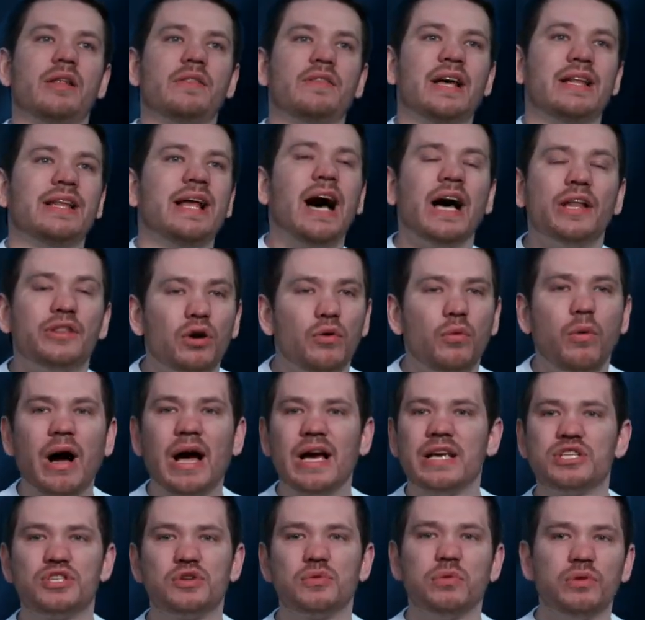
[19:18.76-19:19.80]
that
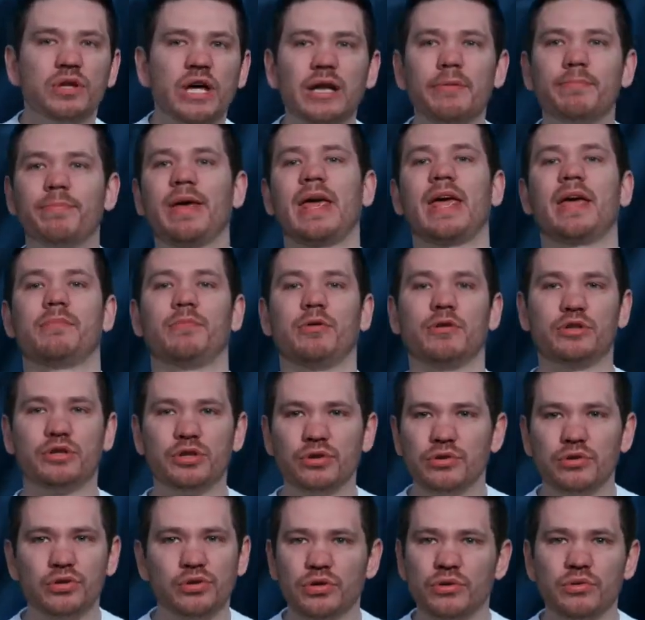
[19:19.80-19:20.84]
otherwise you will not be able
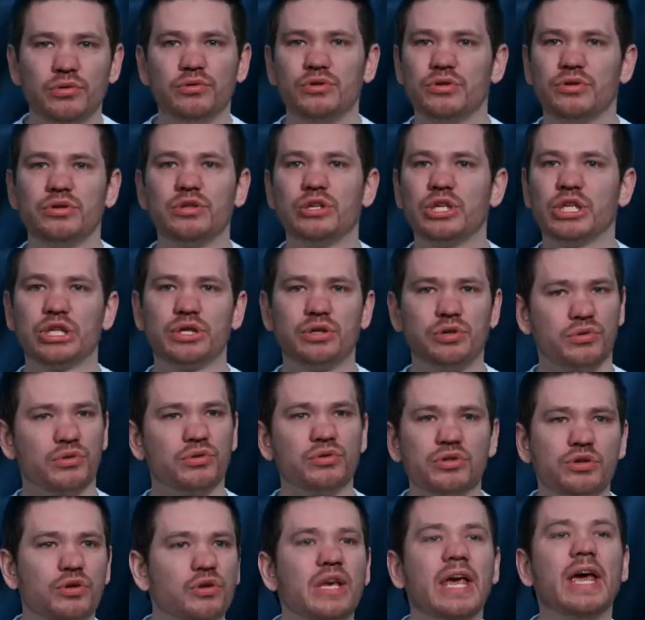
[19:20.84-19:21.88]
to
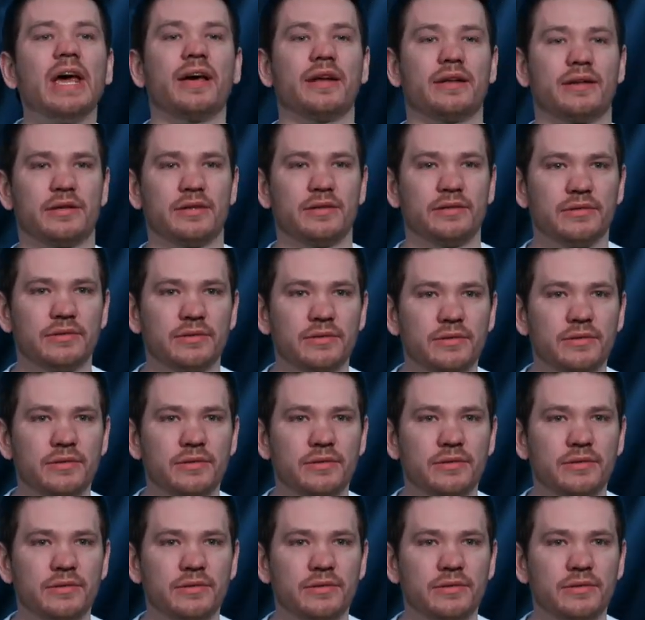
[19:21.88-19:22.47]
get.